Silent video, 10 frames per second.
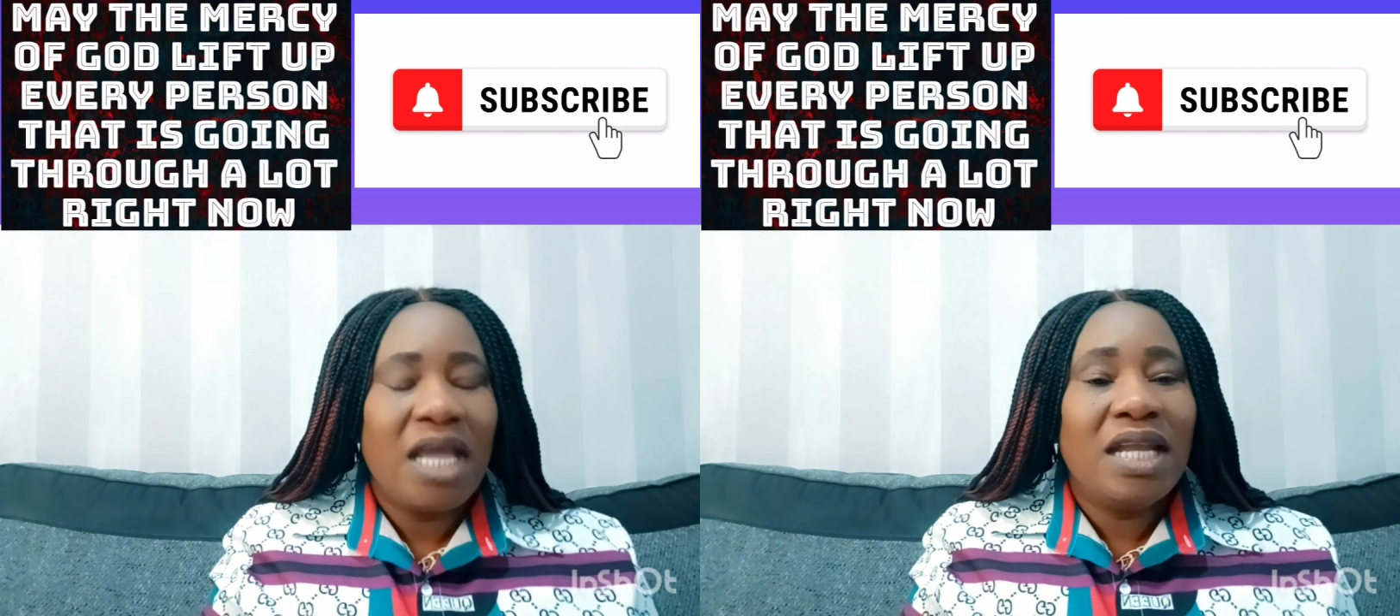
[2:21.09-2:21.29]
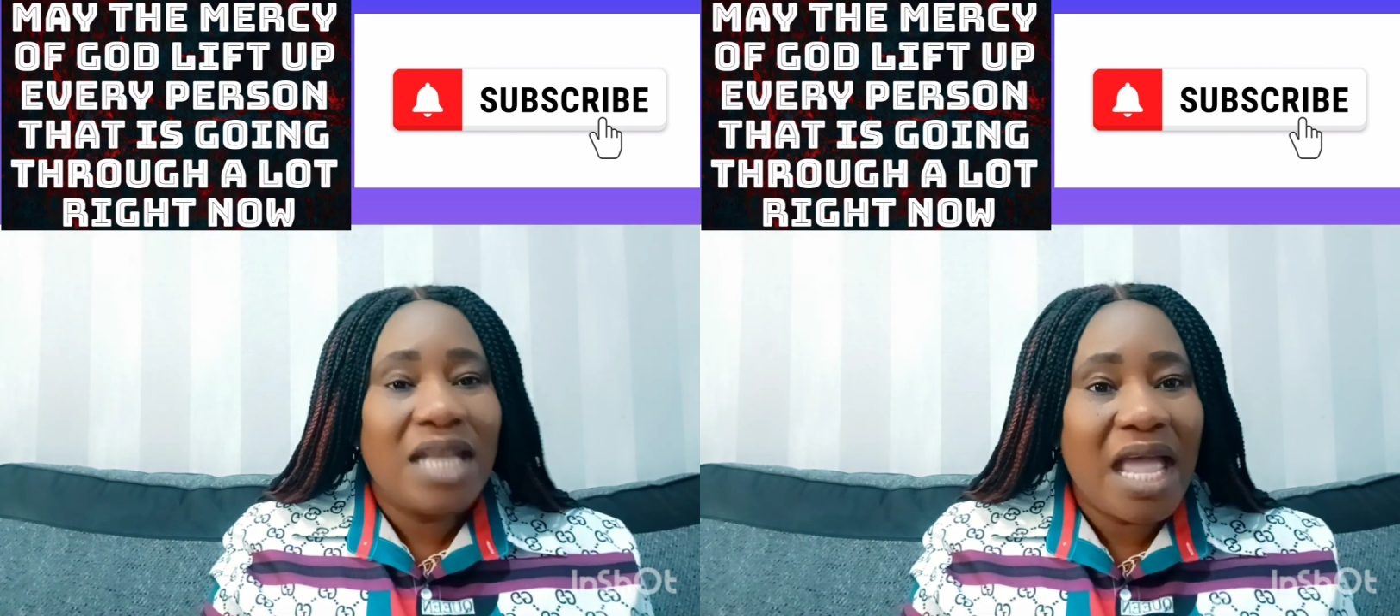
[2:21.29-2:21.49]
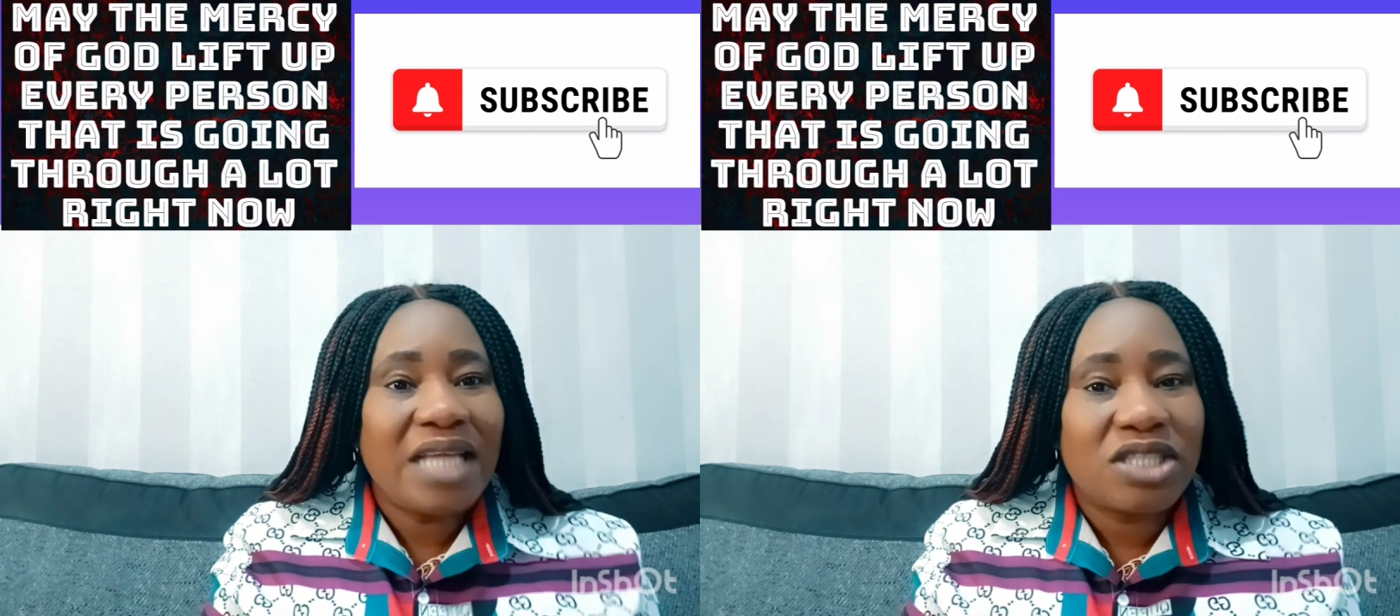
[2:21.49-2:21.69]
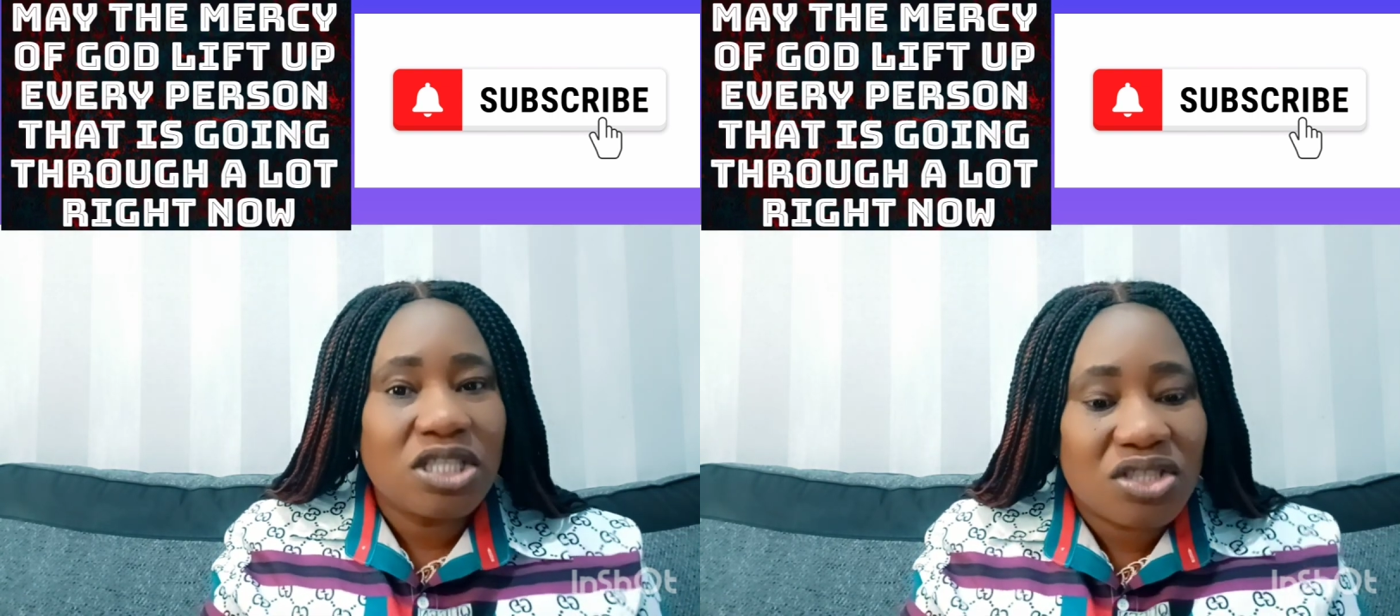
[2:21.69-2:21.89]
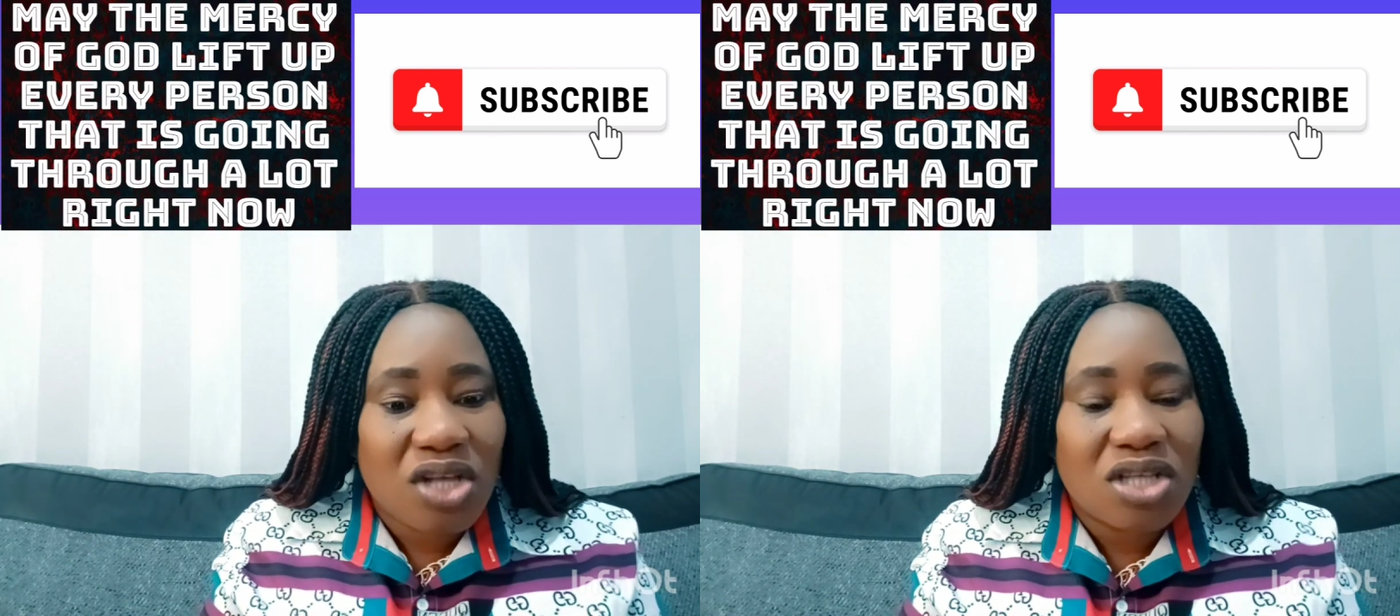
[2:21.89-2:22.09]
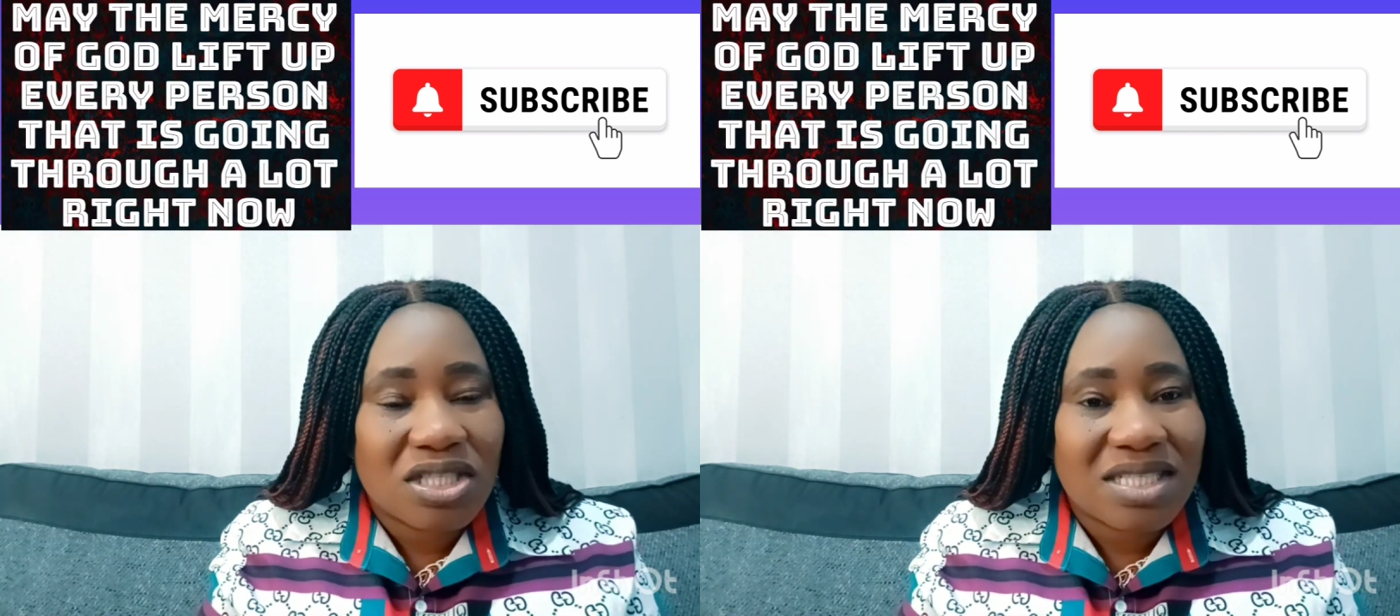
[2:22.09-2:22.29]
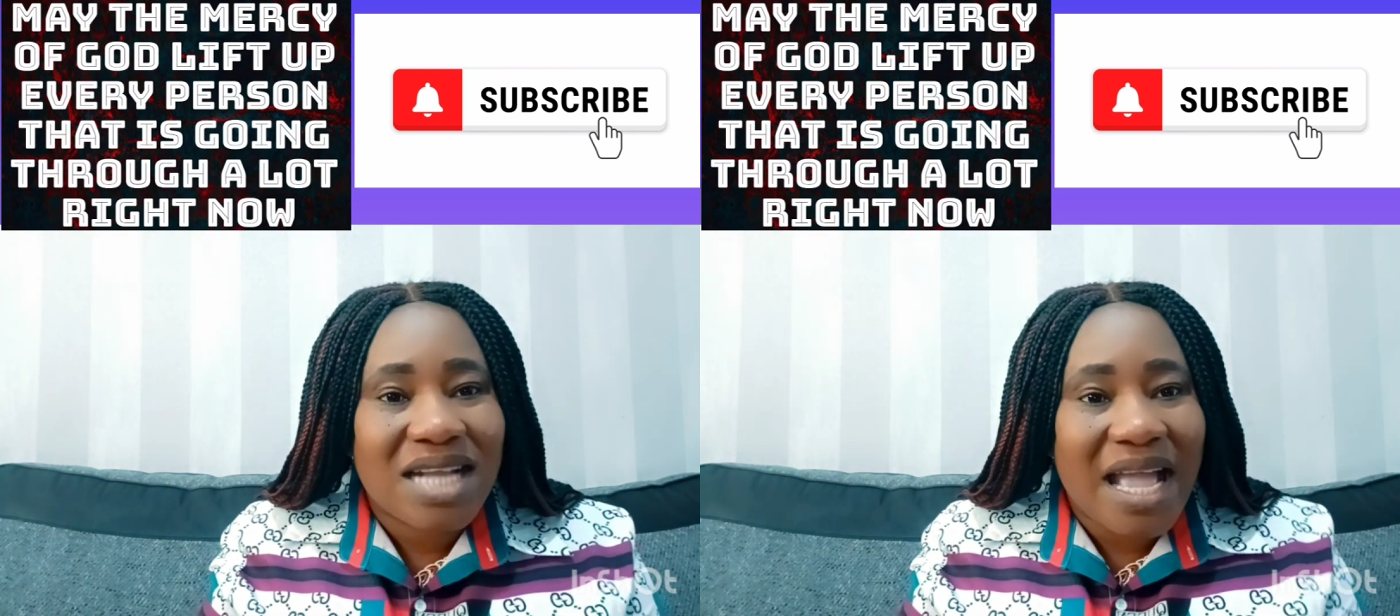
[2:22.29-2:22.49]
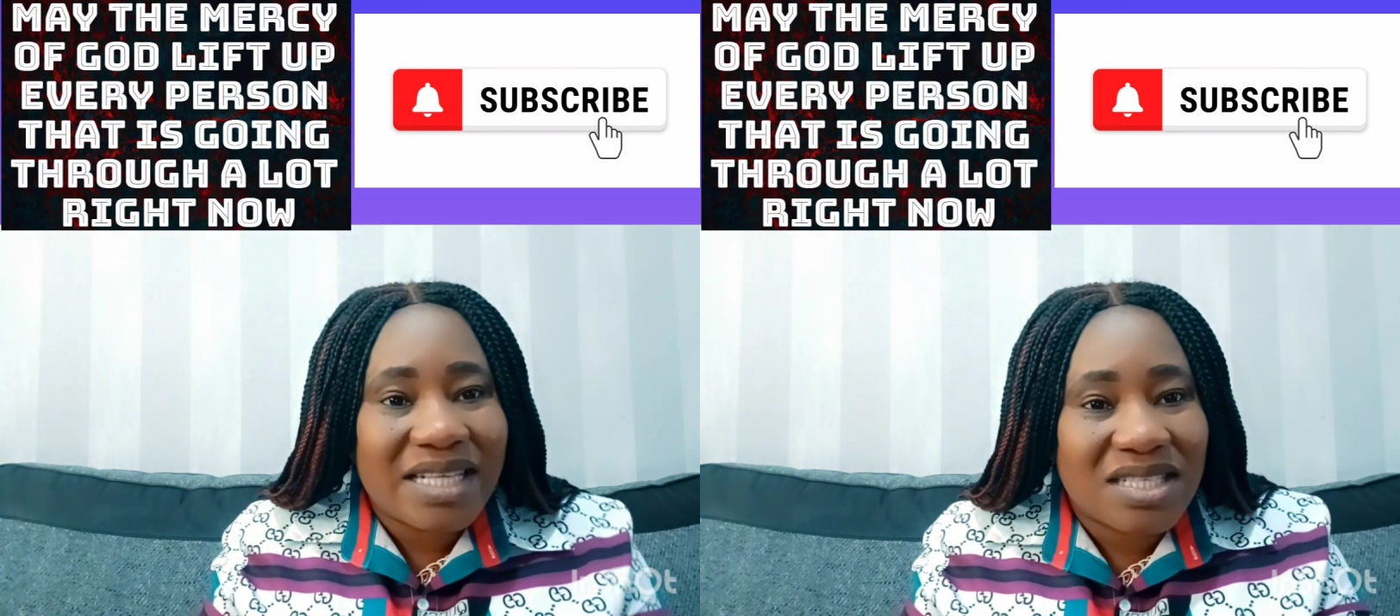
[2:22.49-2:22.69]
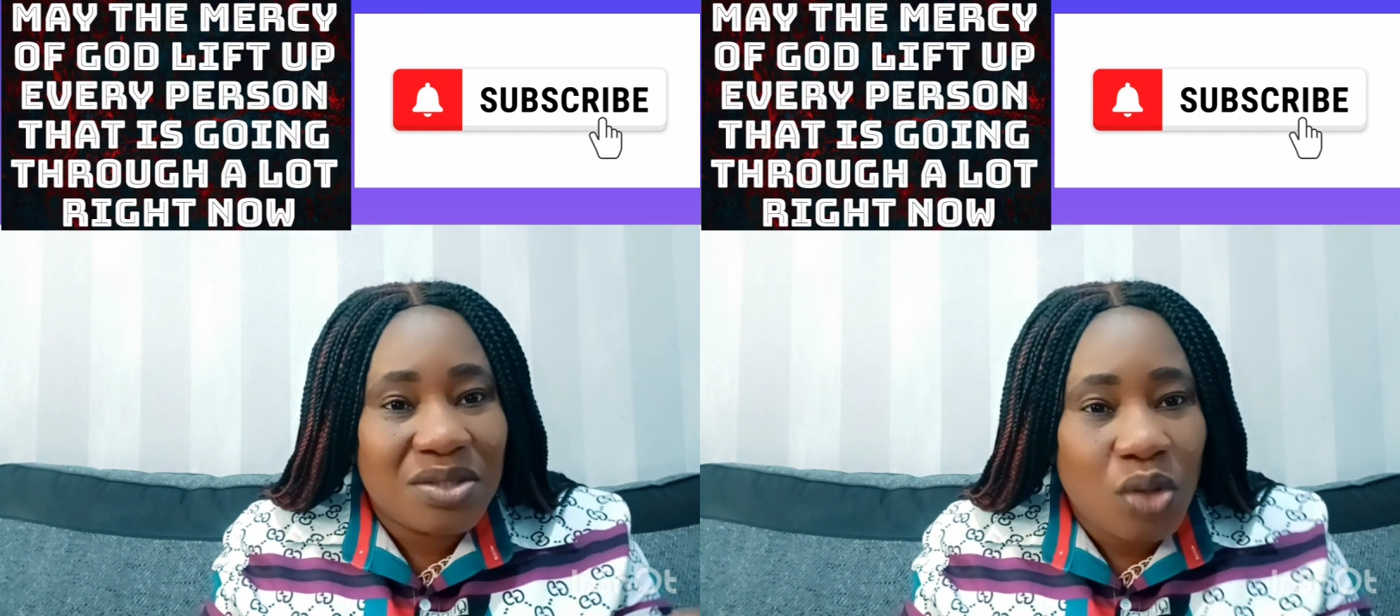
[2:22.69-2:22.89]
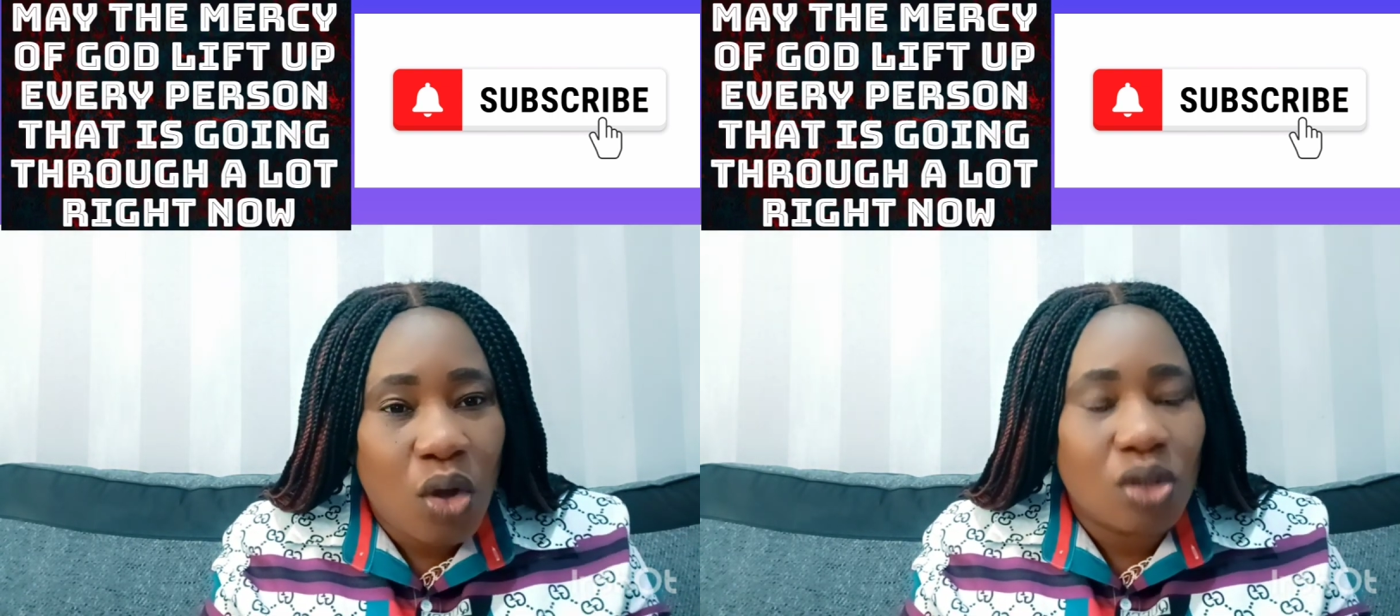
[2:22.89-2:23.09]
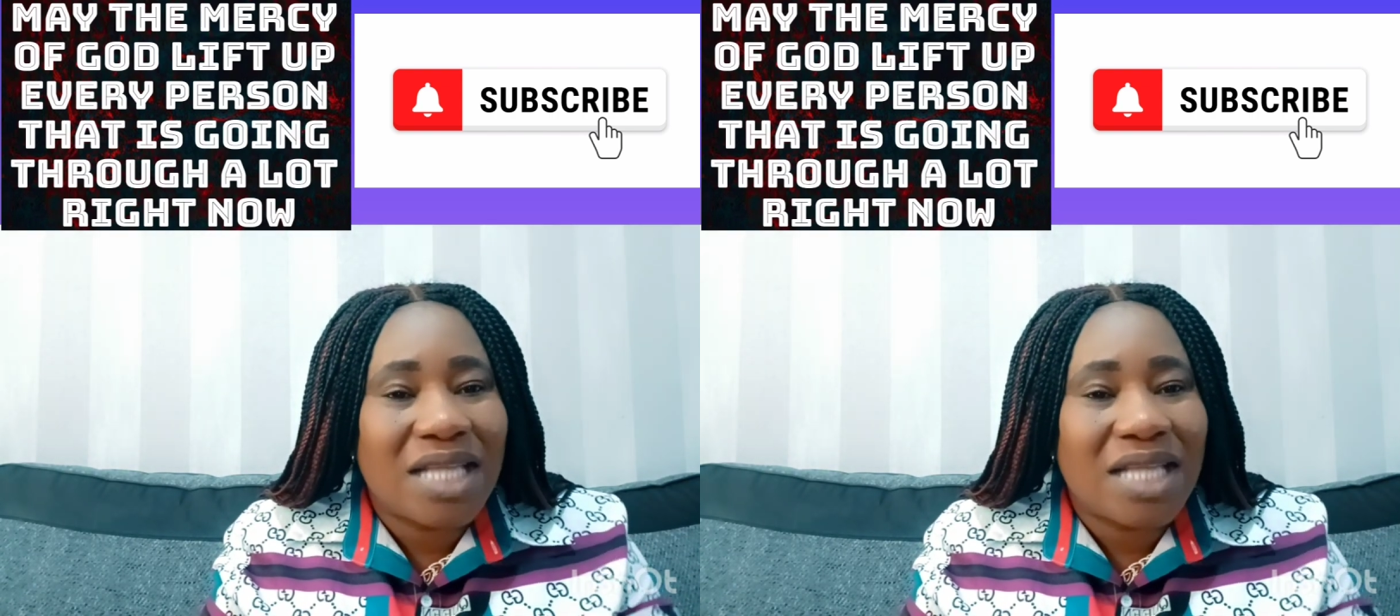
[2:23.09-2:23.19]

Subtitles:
Let Jesus Christ know